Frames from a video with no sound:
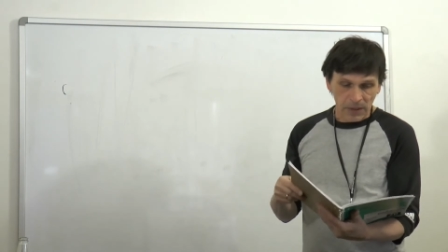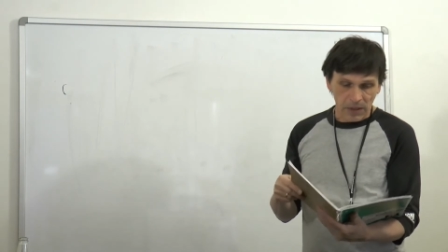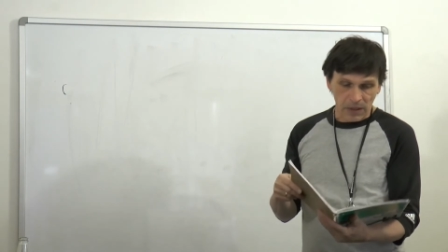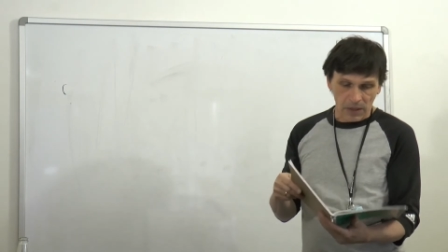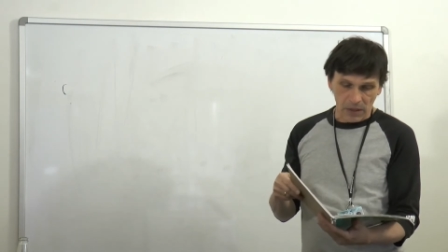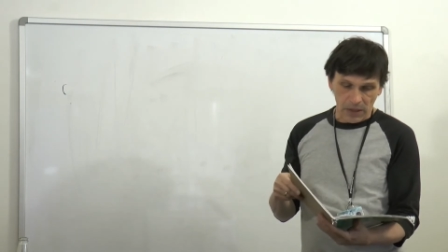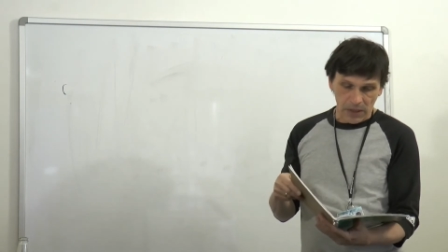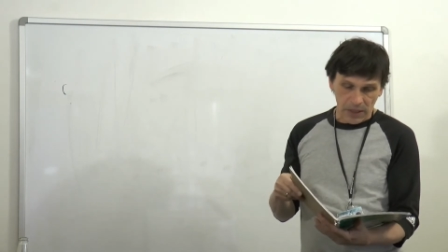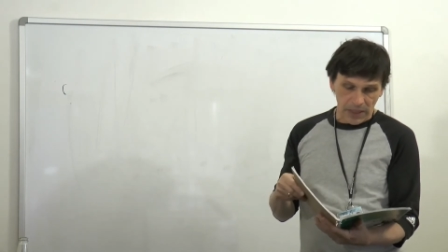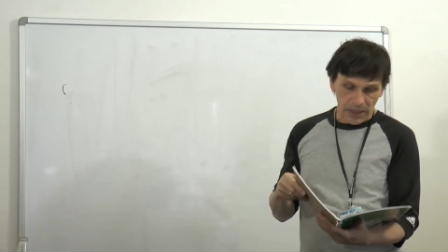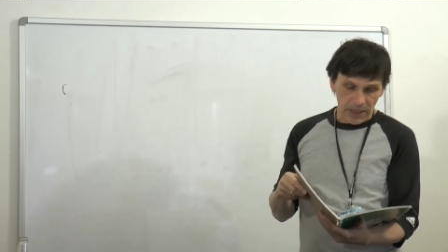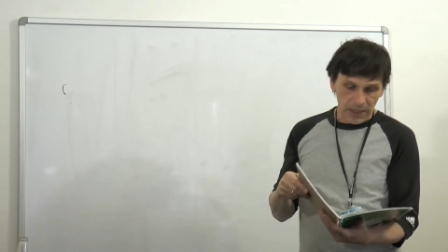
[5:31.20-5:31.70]

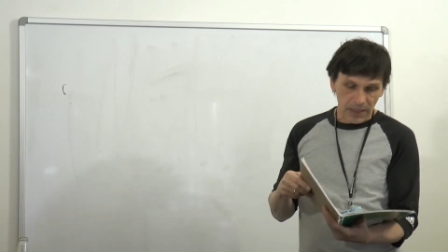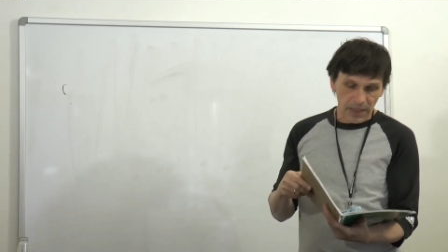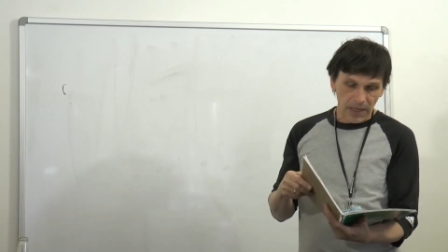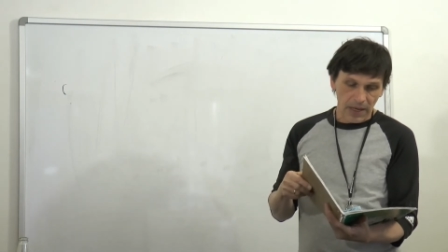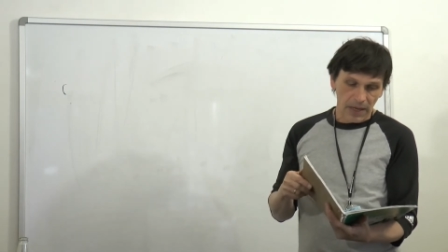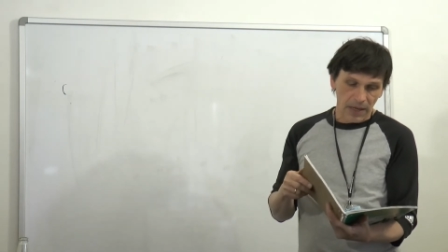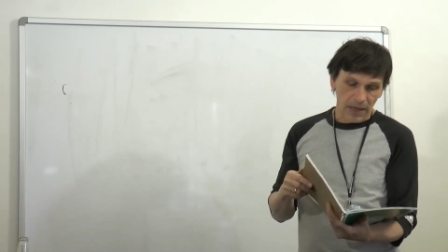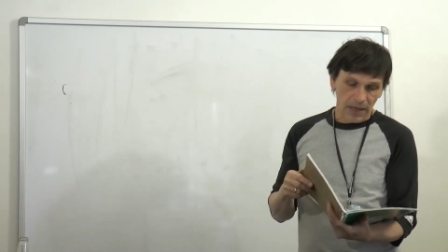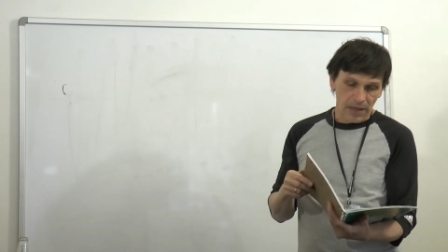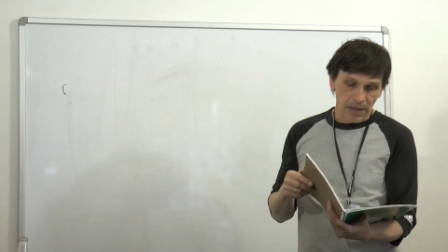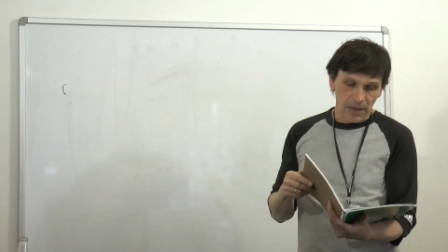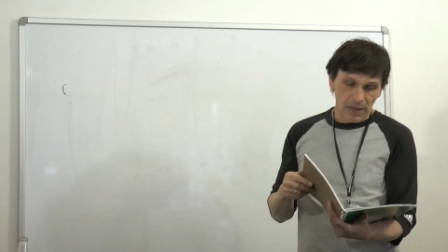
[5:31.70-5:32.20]
Okay?
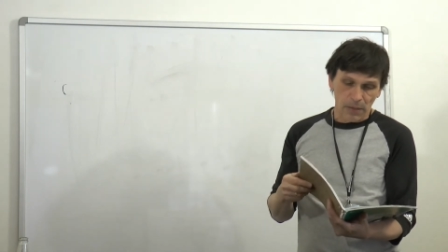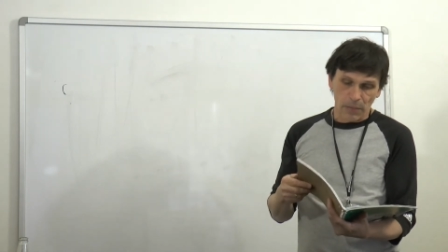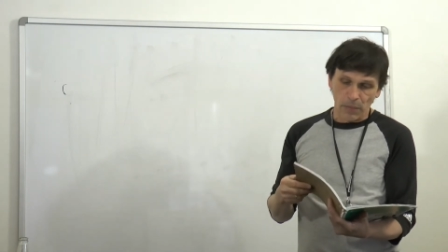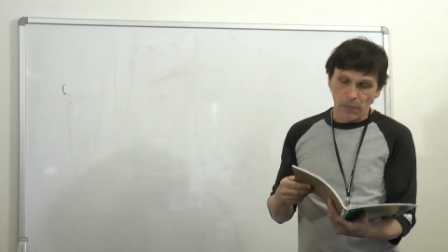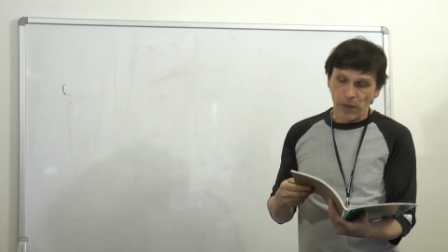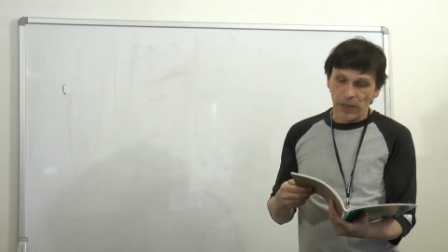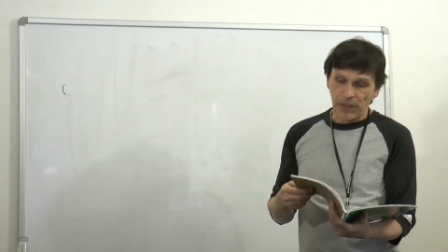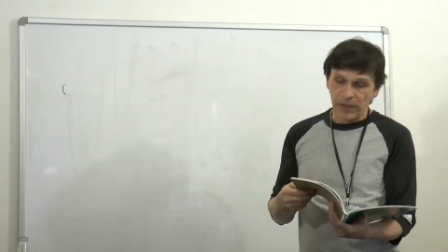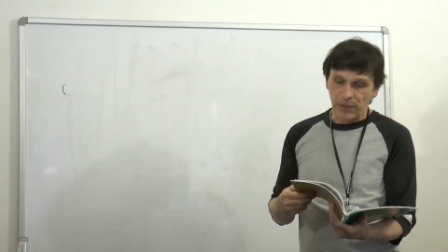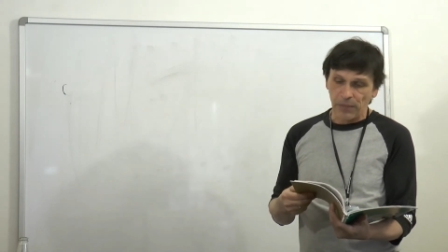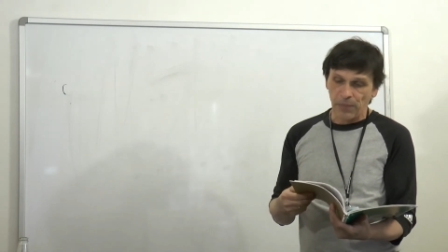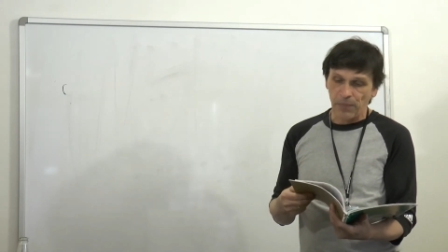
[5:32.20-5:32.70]

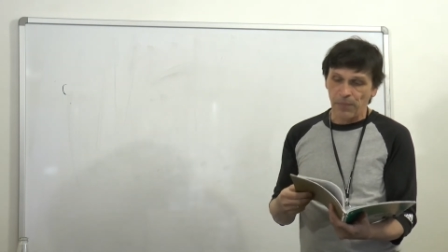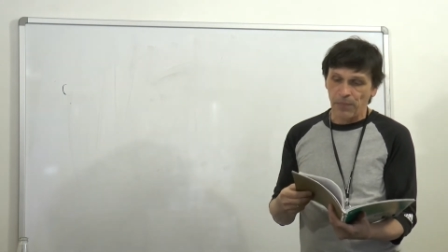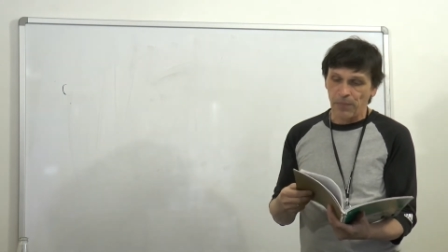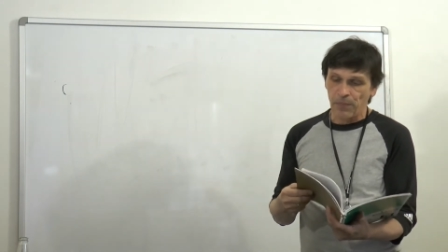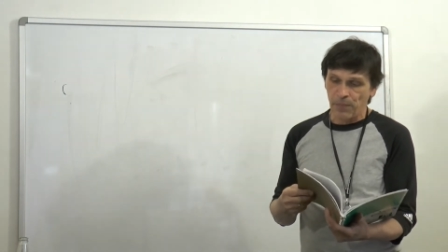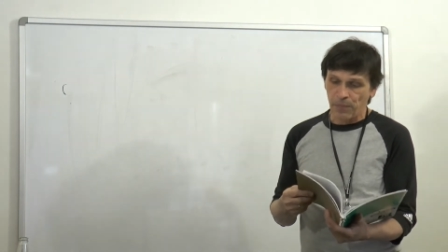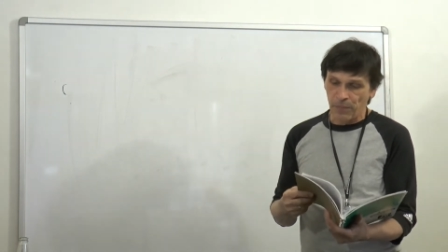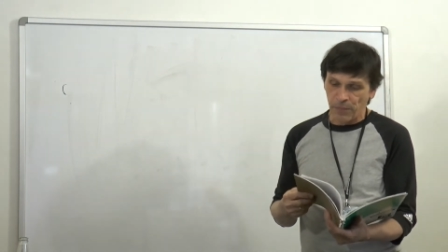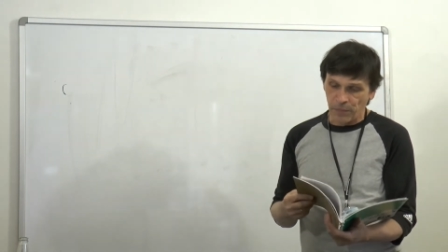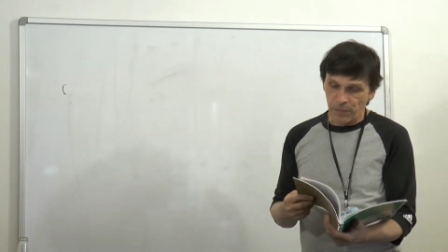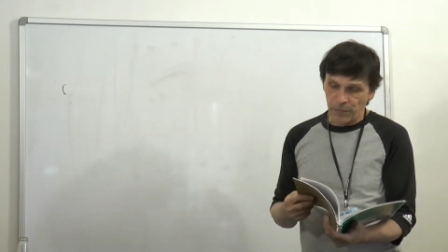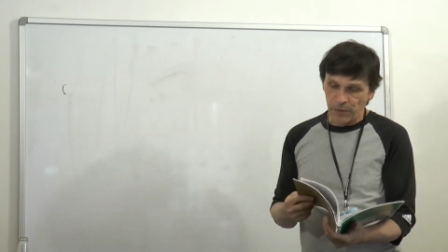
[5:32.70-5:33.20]
But the
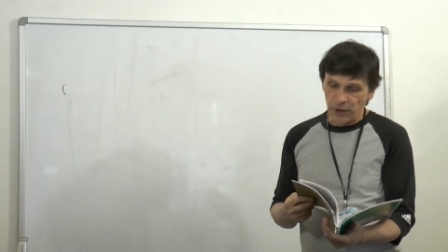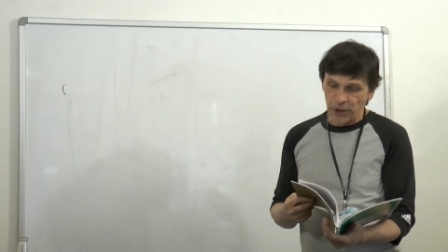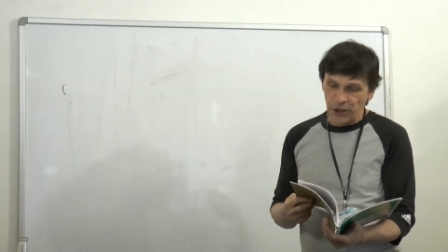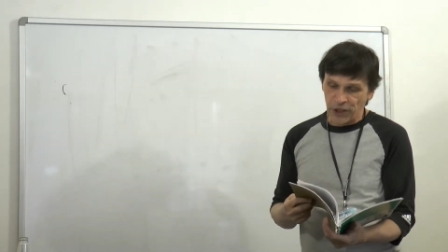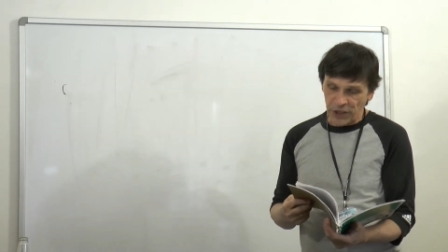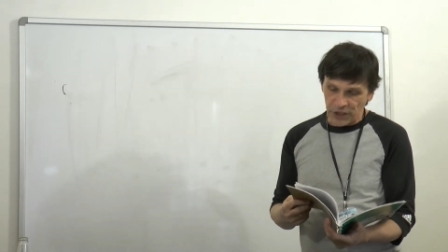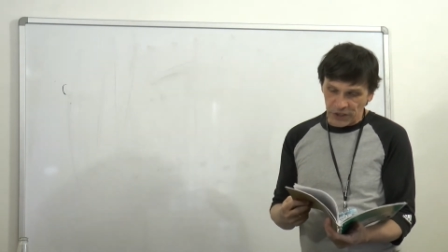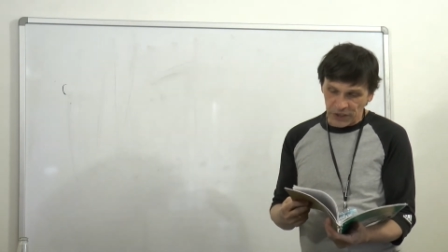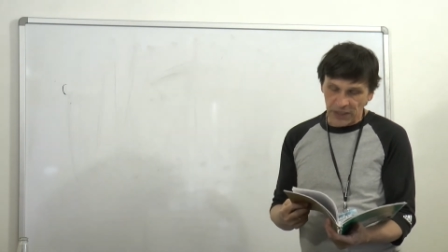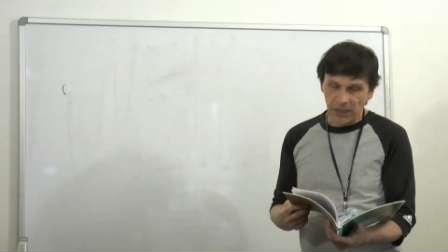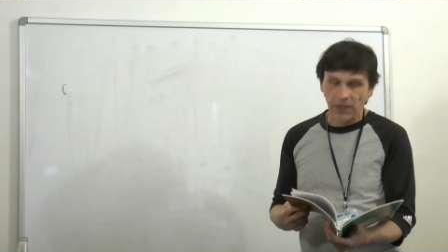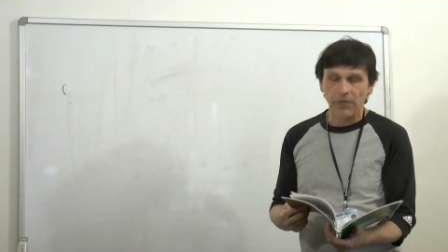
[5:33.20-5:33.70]

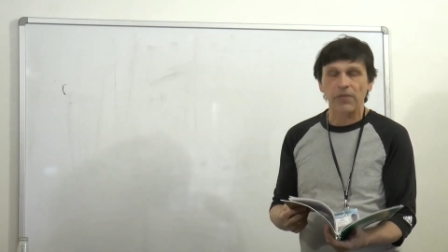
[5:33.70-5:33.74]
gist